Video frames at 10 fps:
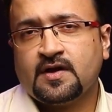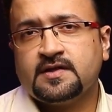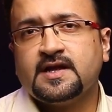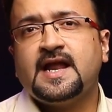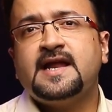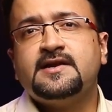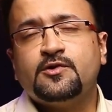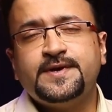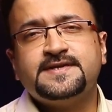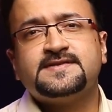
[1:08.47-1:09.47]
the gland
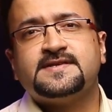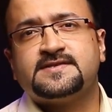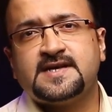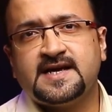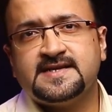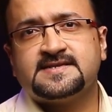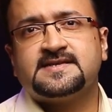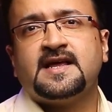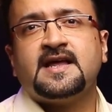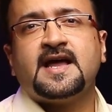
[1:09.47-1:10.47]
increases in size